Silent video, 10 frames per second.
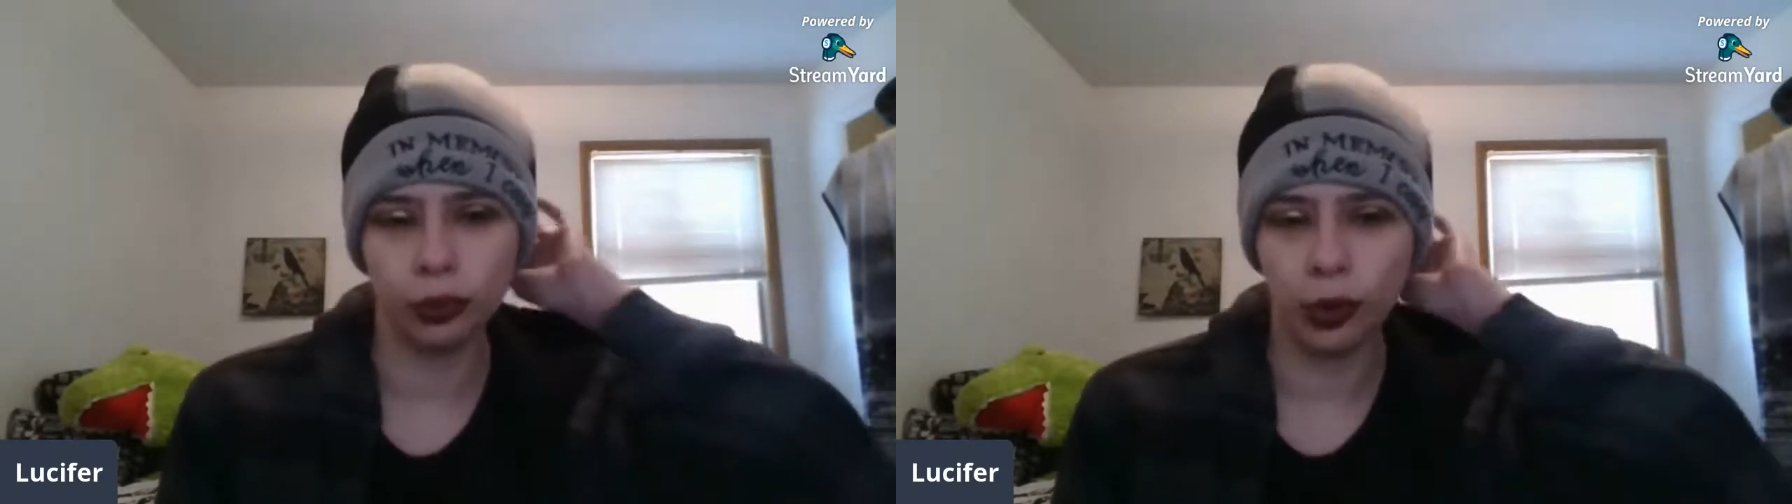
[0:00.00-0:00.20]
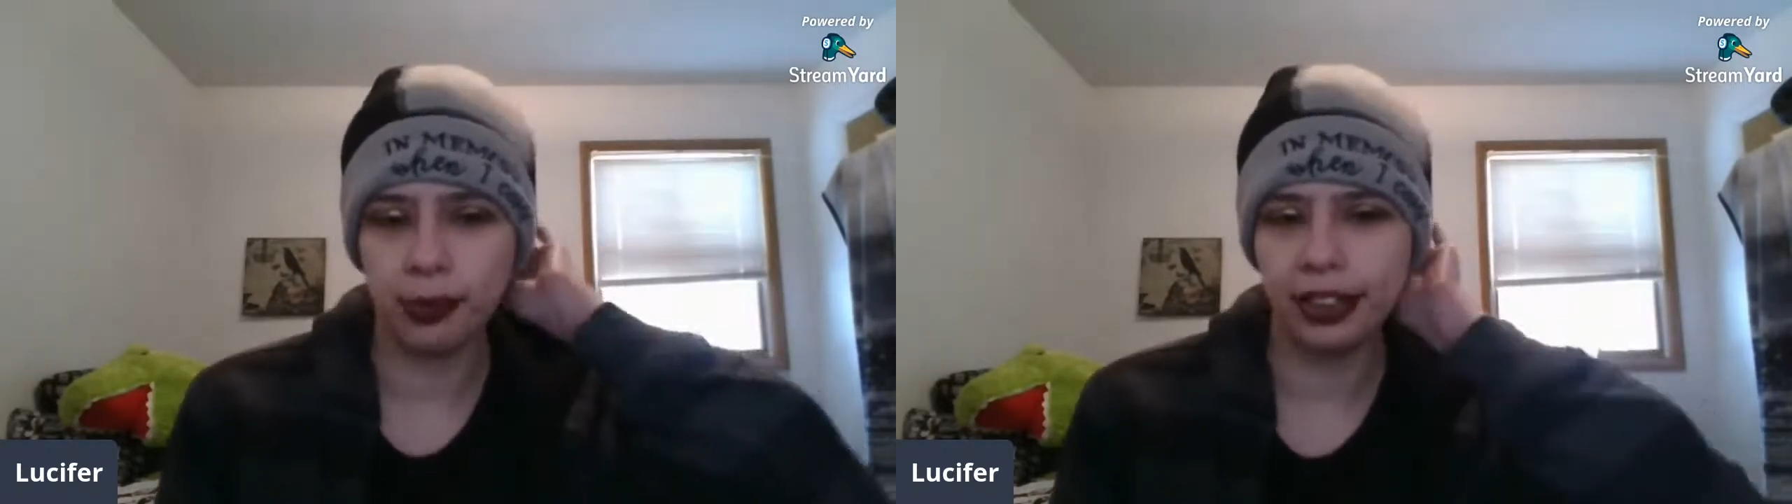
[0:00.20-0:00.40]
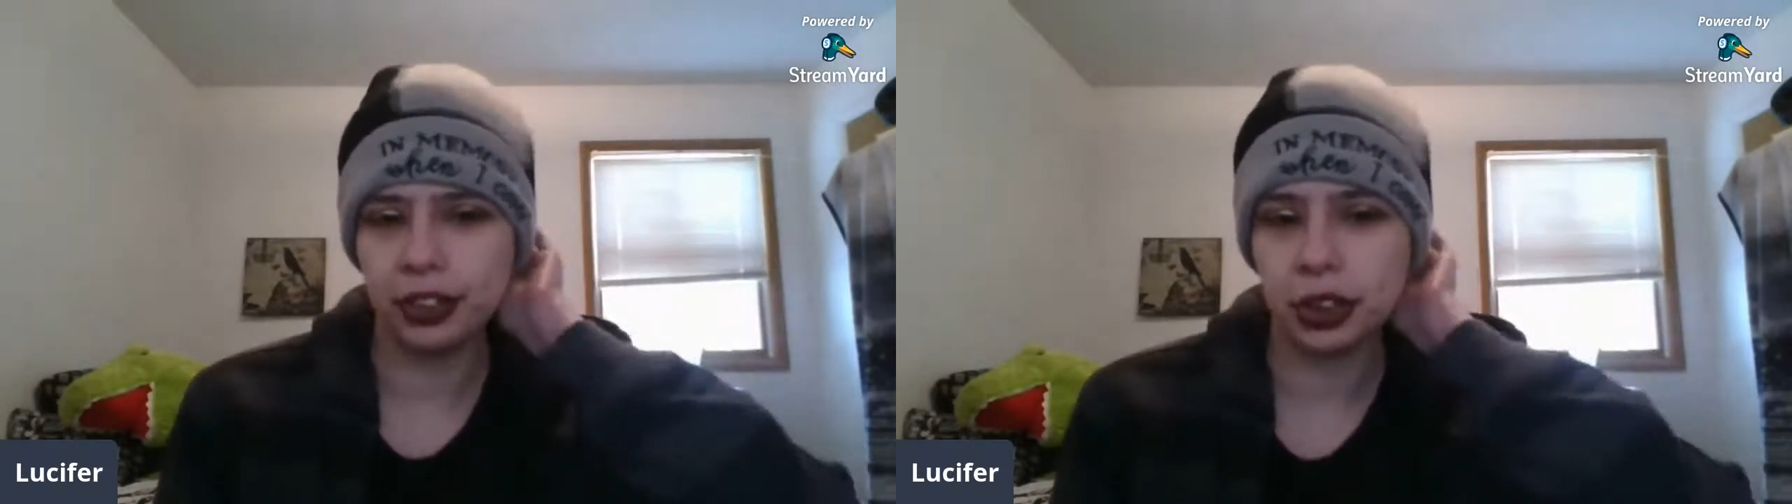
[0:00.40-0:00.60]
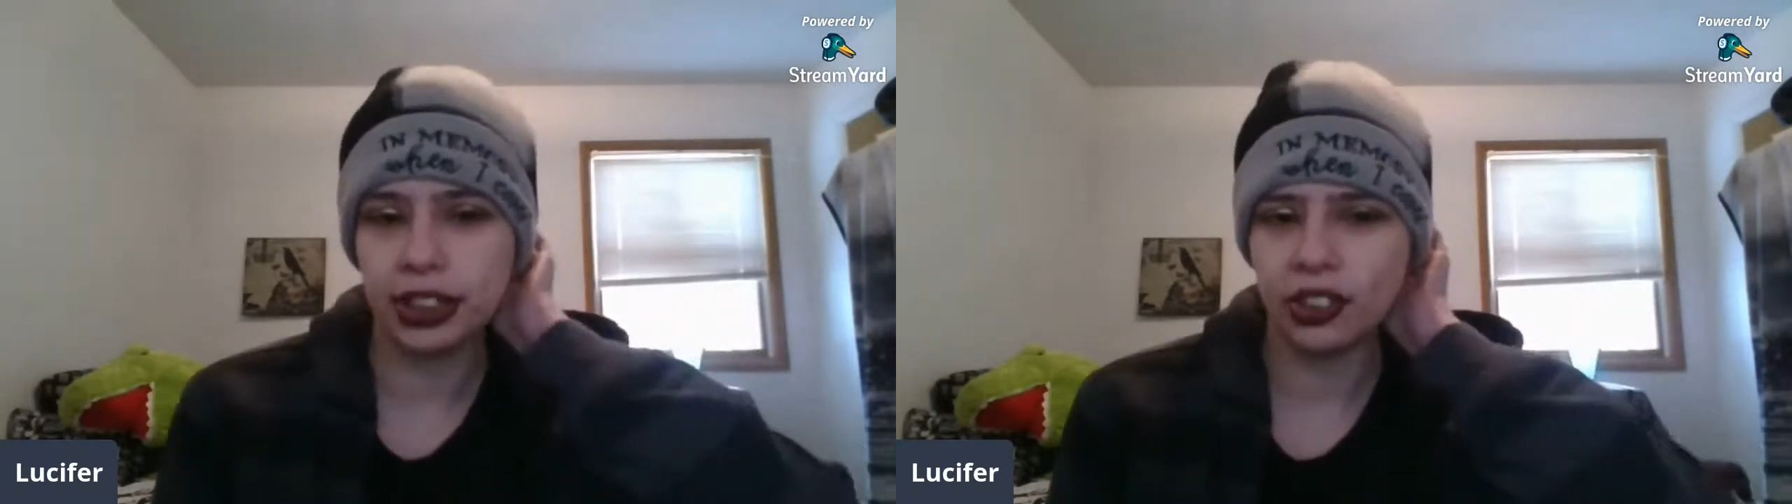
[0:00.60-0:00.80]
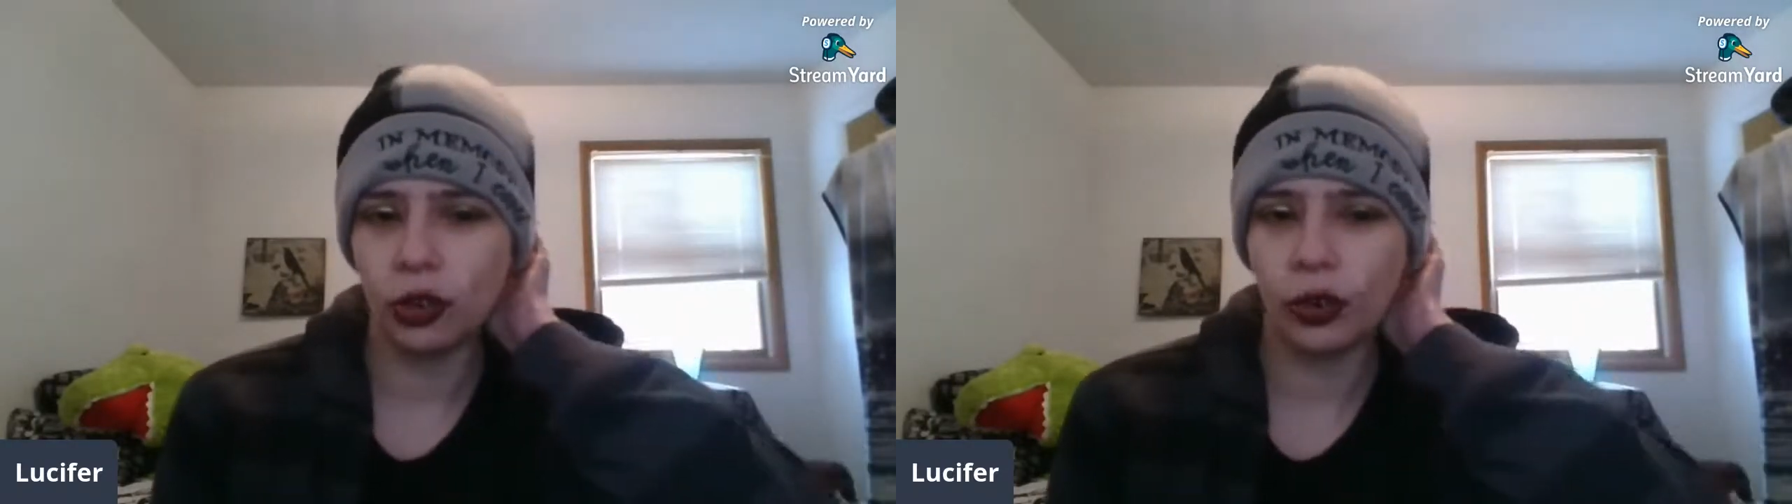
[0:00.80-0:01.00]
woman,
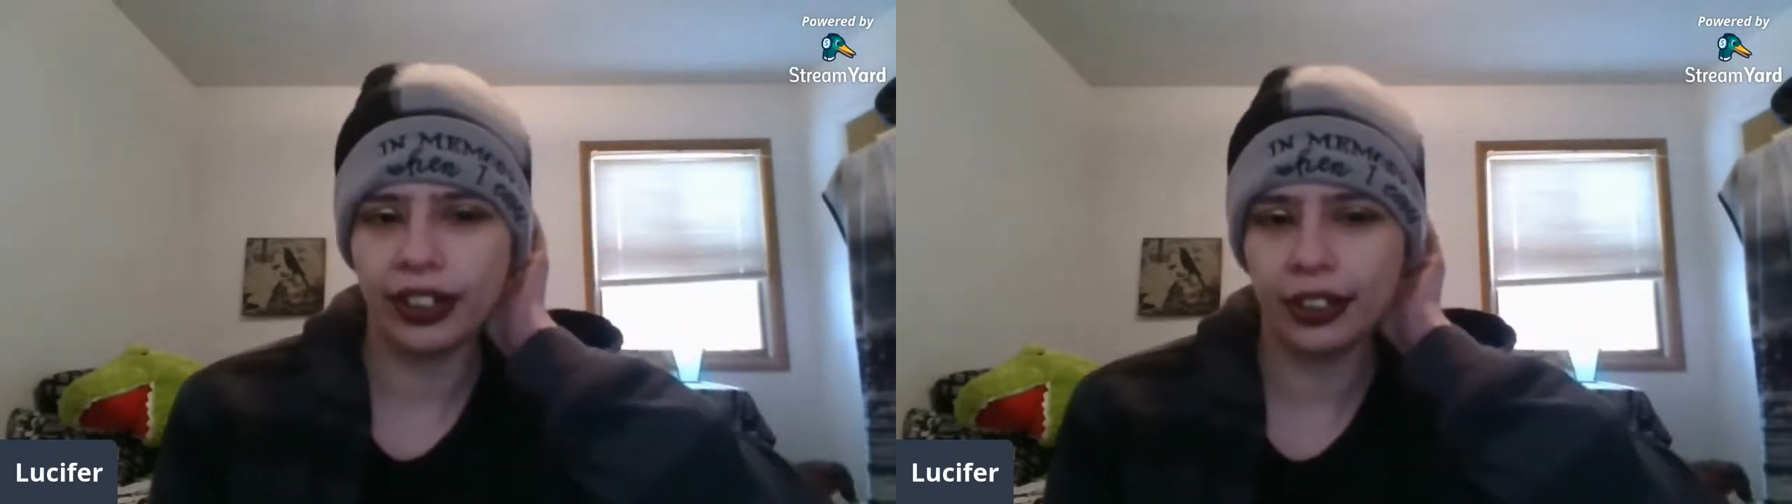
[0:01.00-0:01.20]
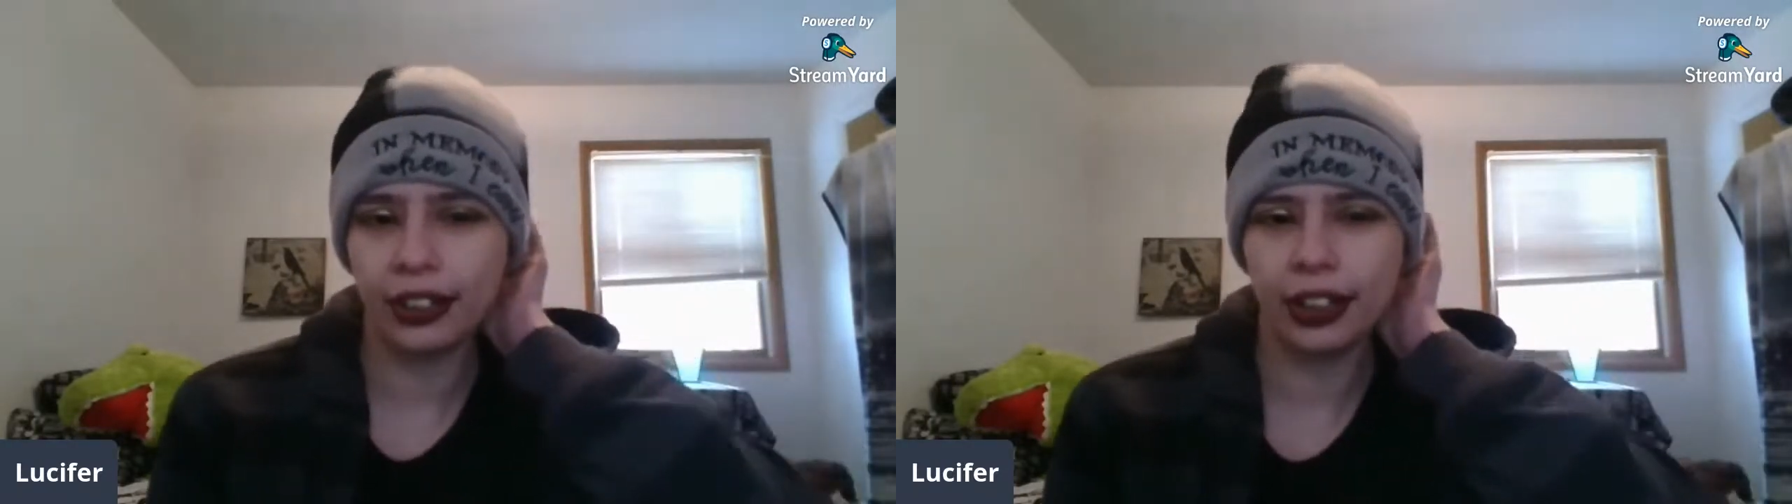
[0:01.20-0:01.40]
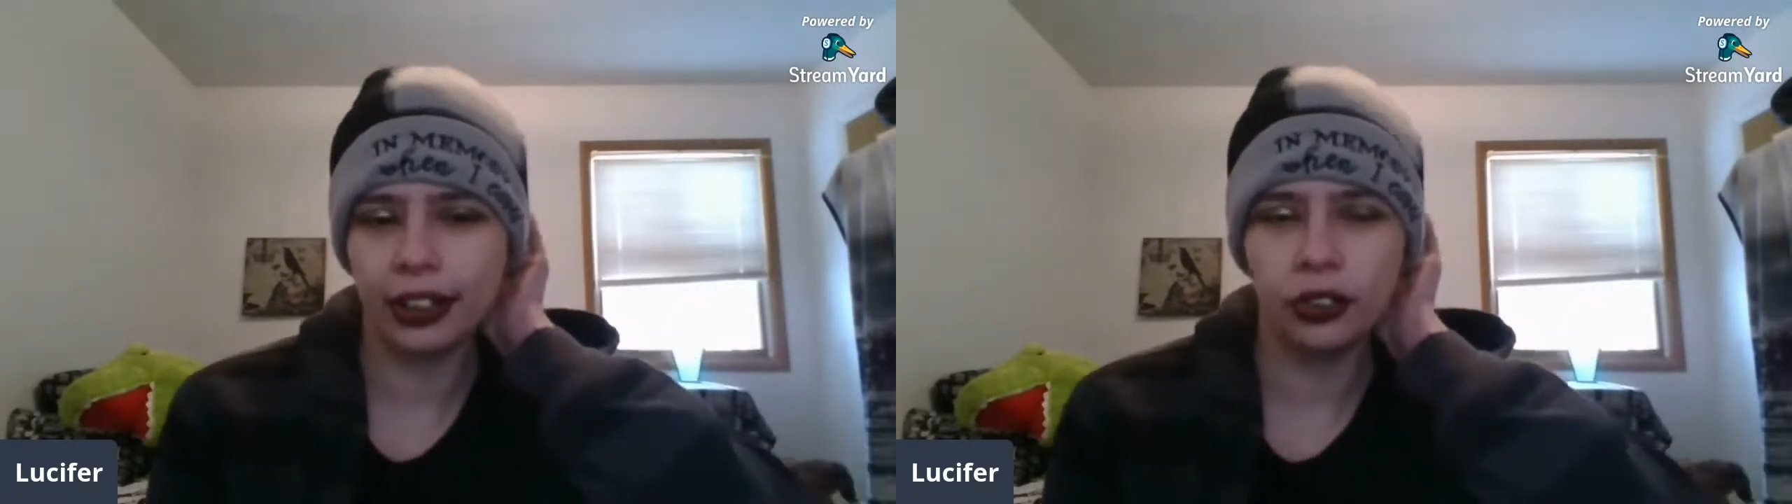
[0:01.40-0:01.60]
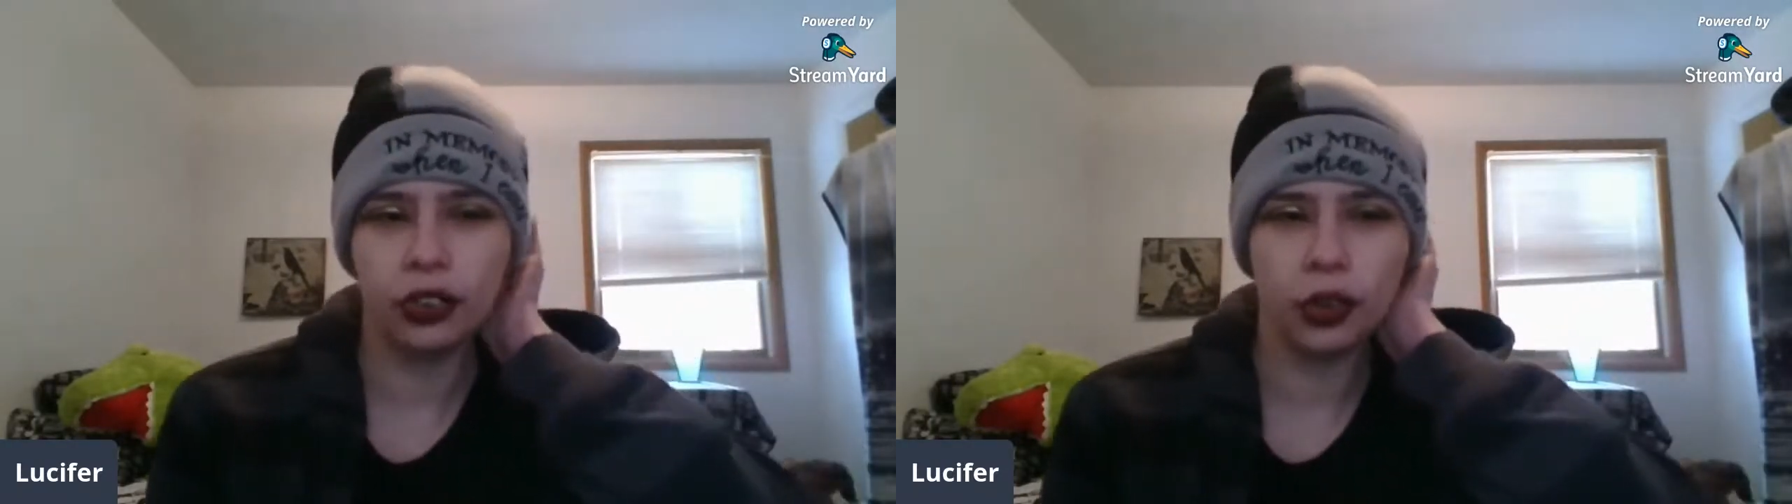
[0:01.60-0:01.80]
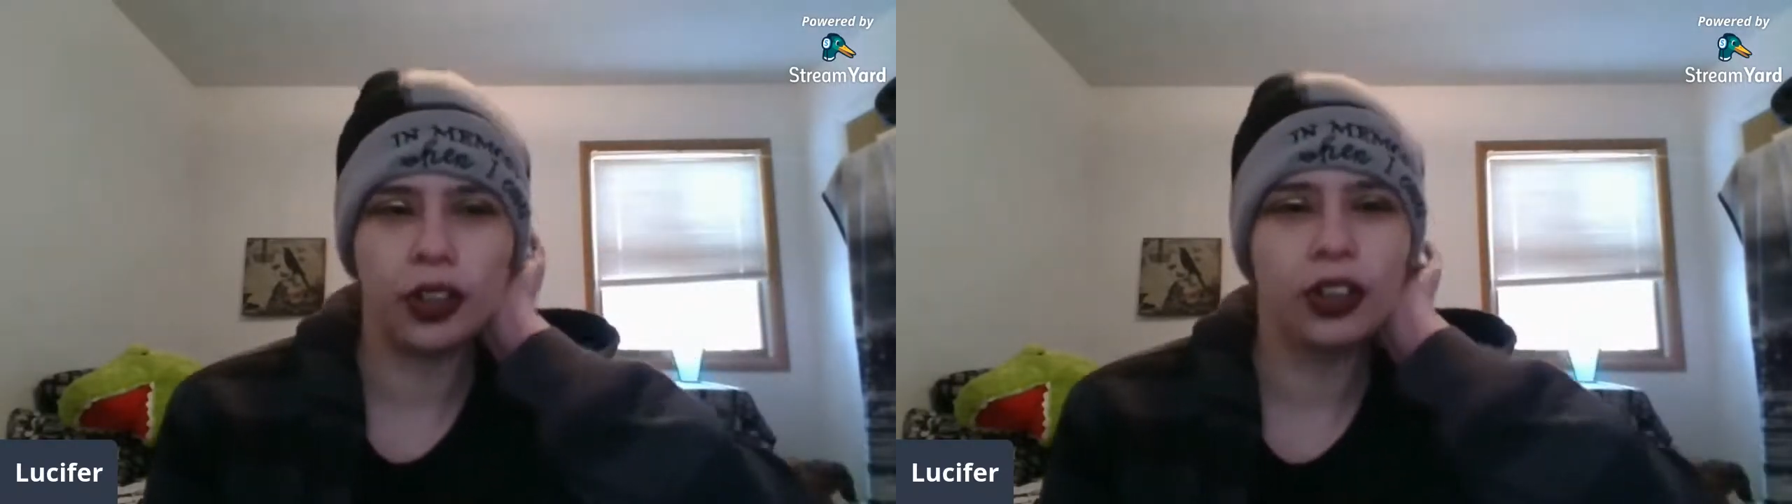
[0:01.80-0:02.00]
she's a lawyer in
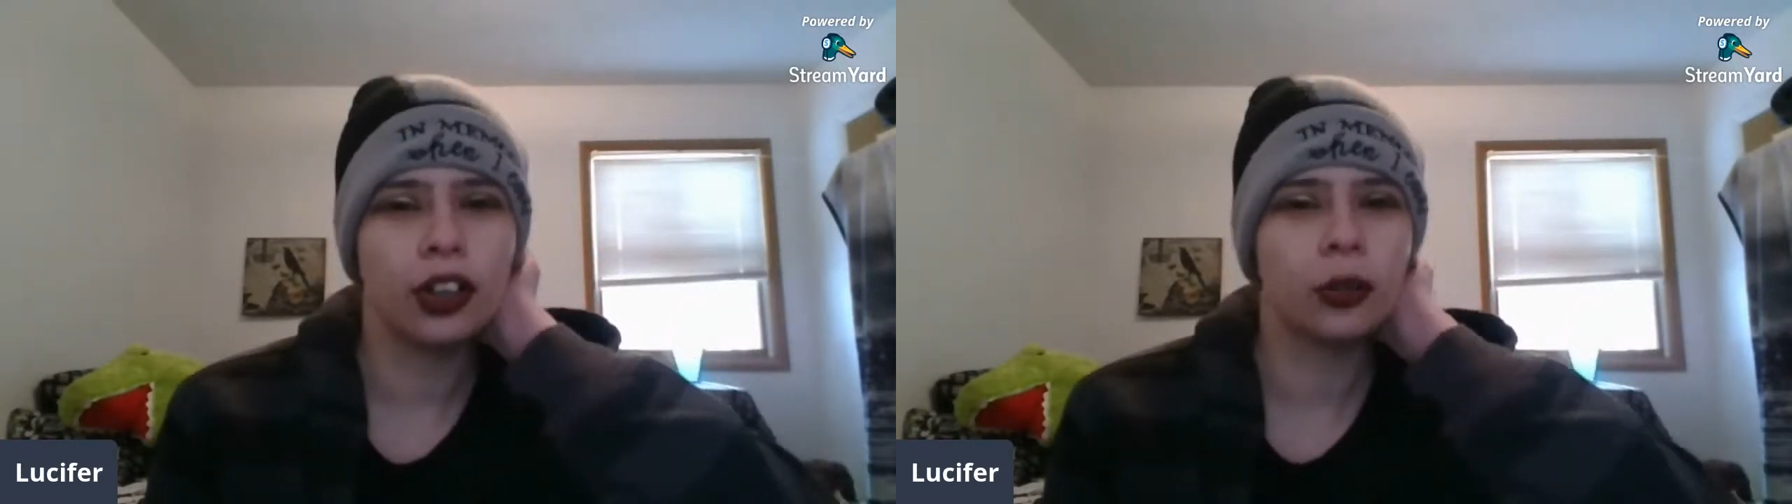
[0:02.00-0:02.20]
New York